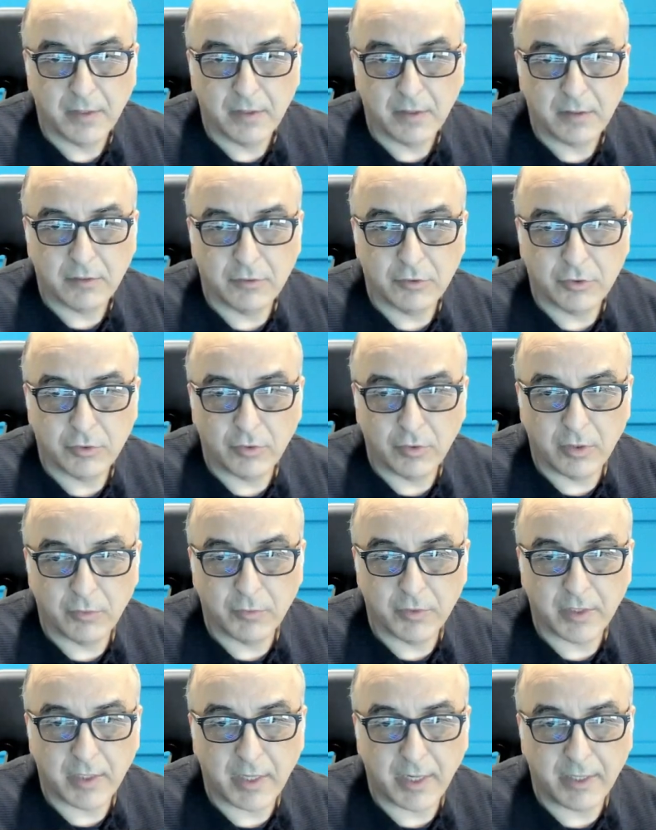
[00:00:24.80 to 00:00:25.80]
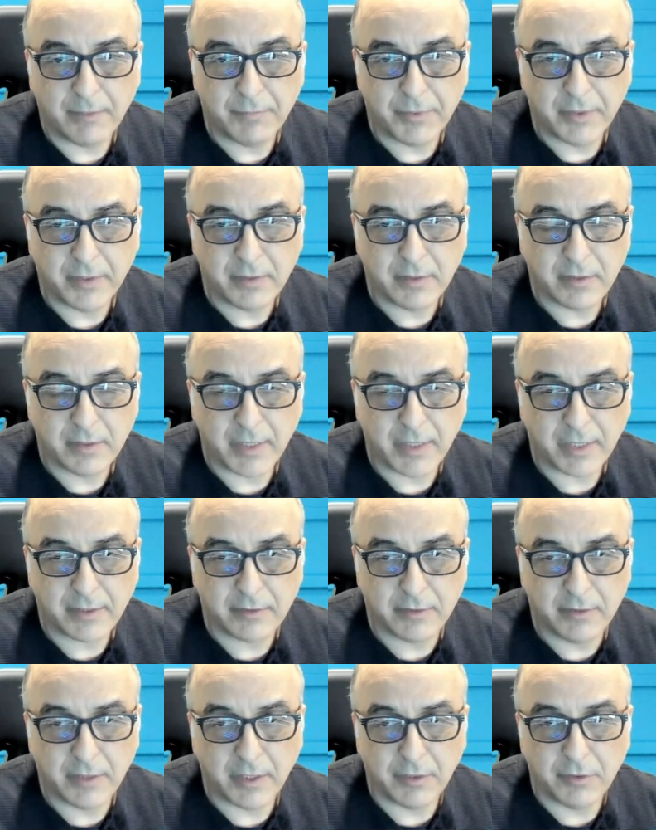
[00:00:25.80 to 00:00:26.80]
controller with a 9-pin
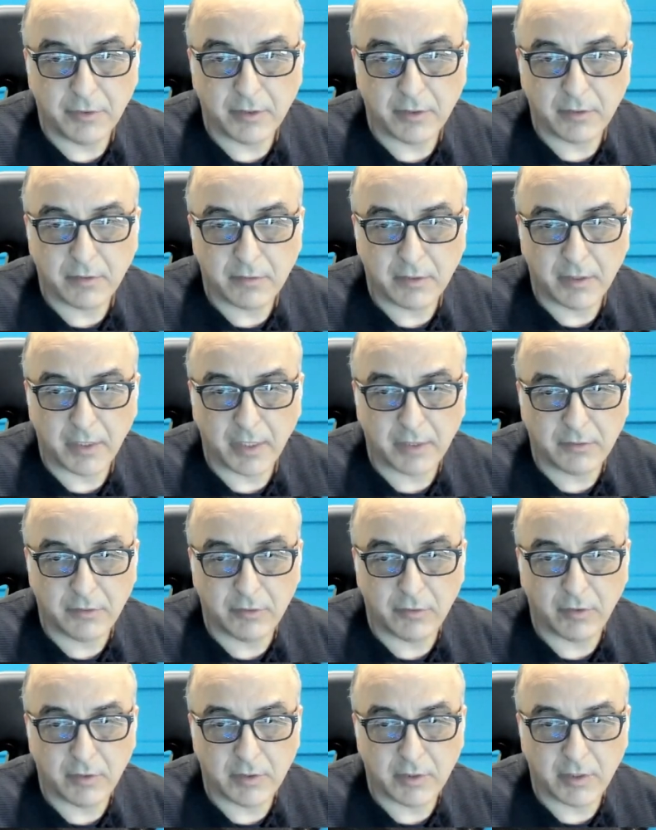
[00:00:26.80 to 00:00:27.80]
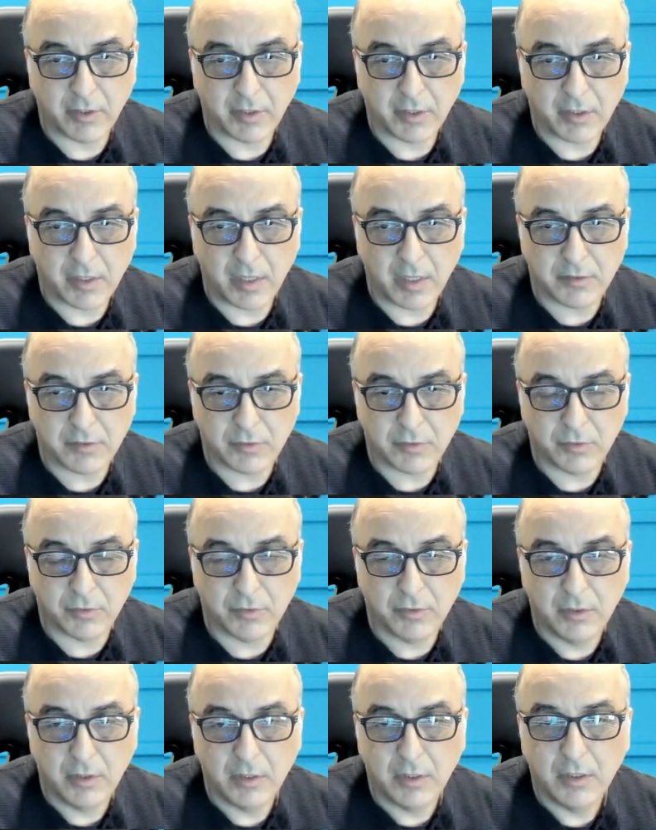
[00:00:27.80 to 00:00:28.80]
connector that you can connect to your Atari console,
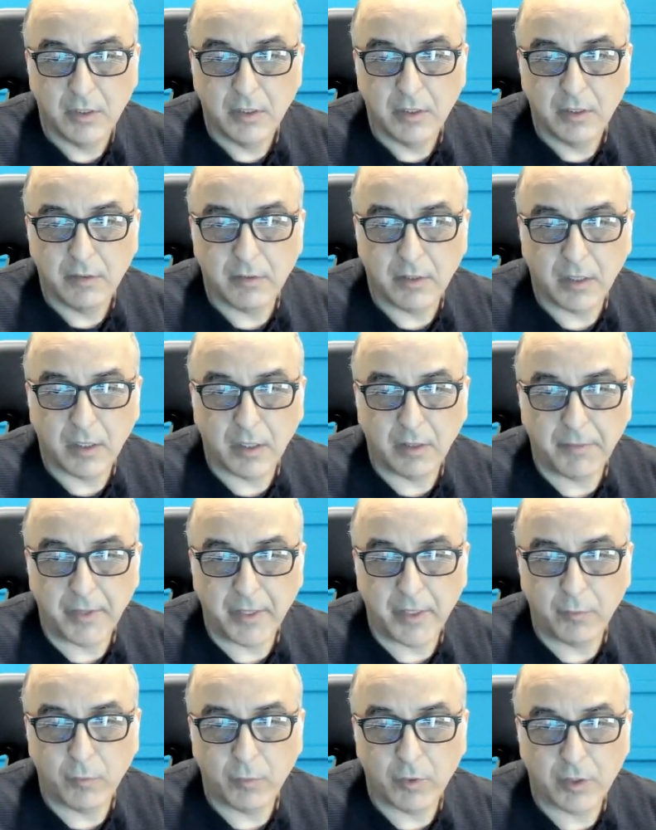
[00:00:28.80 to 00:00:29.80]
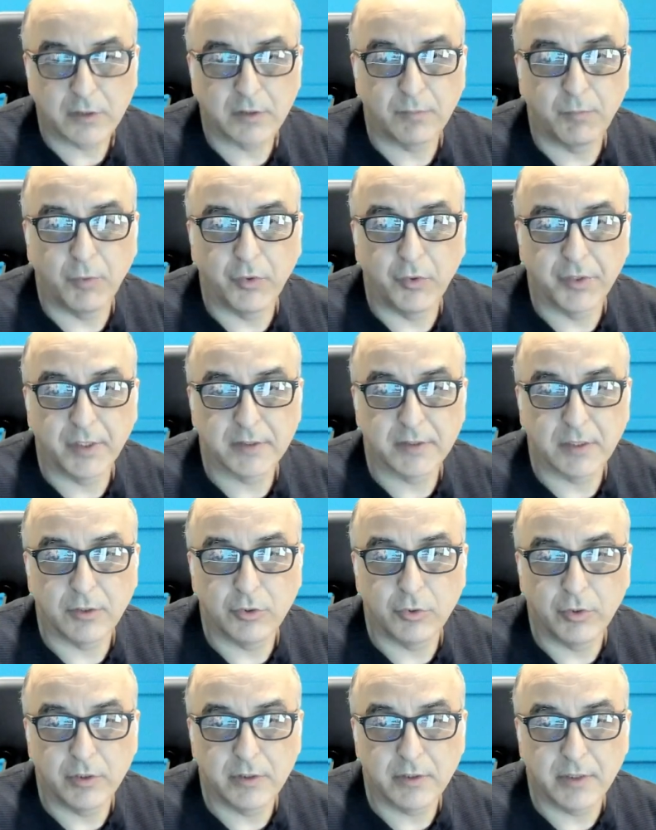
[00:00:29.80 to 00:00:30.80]
and it works both as a
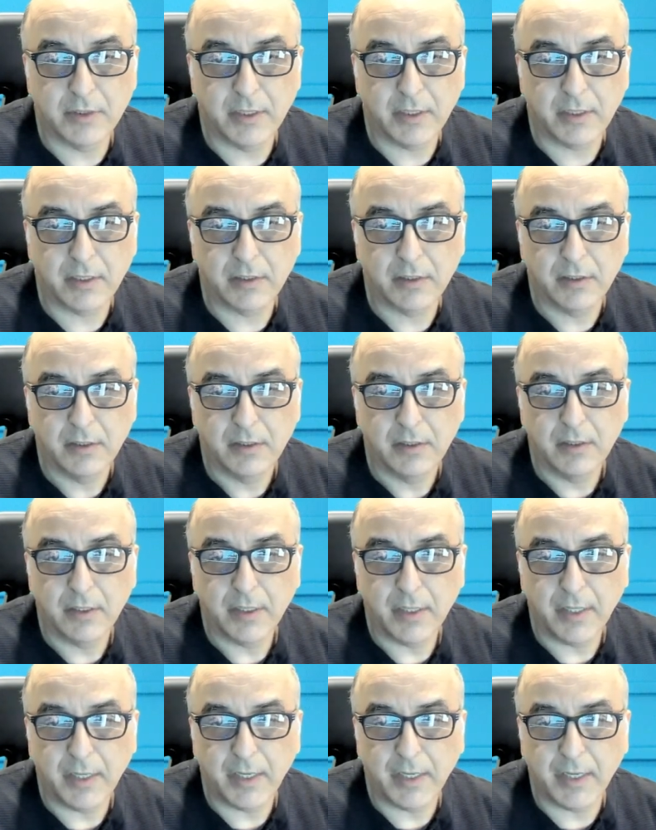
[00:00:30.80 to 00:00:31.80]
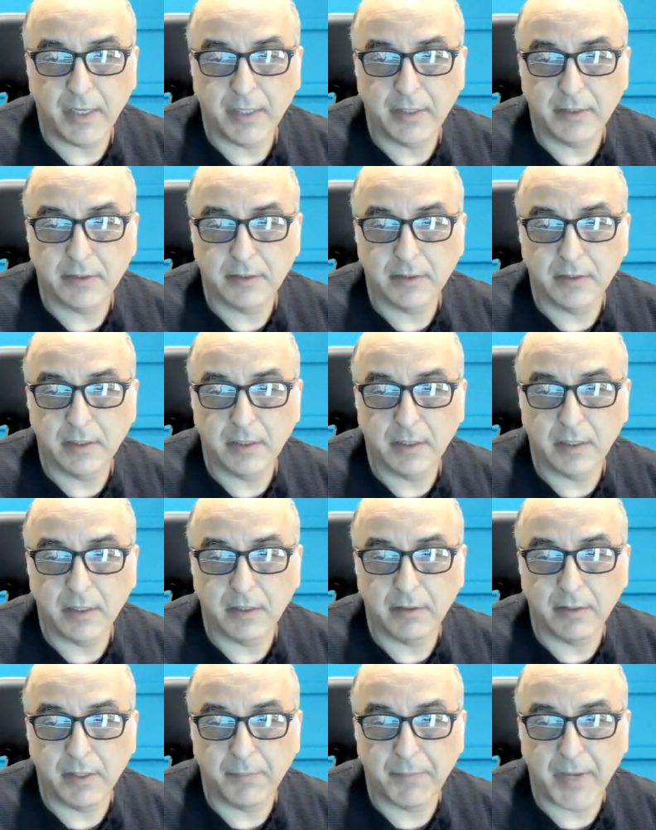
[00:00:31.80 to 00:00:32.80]
joystick and
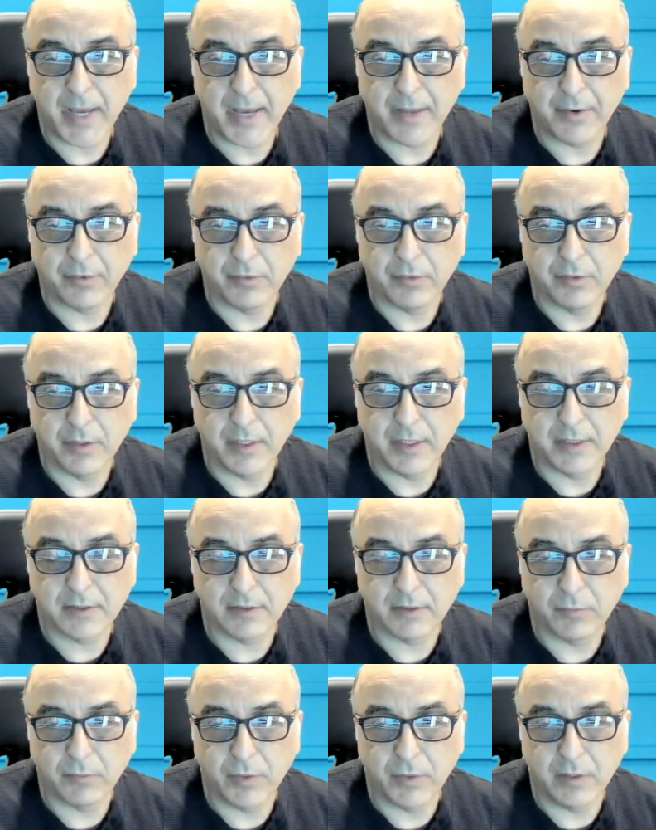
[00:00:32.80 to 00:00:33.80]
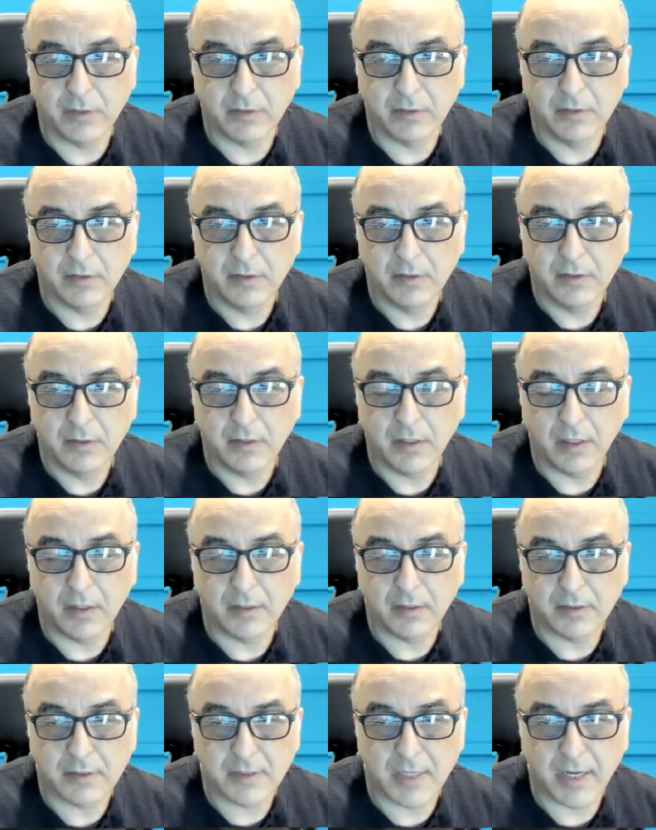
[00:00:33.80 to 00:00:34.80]
a paddle. It has a wheel on the
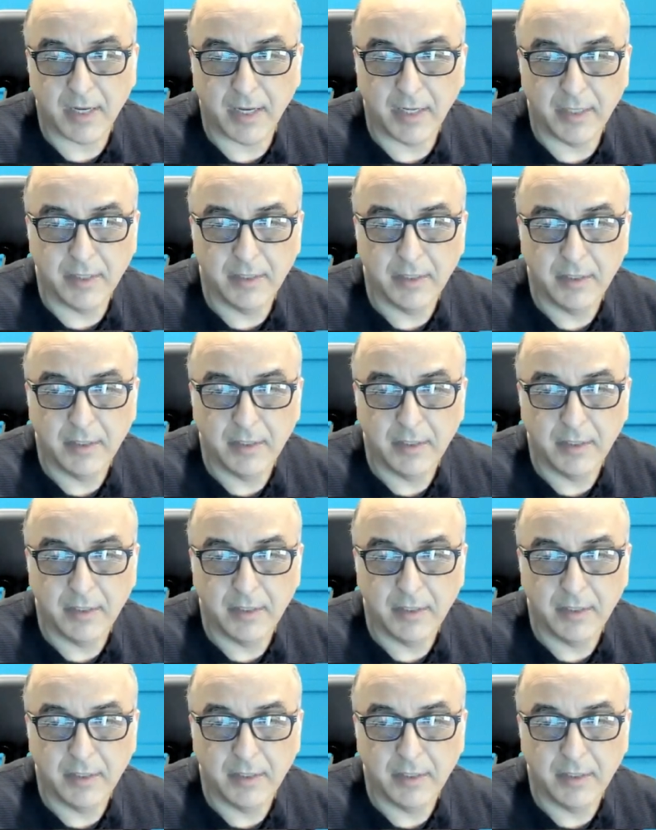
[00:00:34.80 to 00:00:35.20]
side.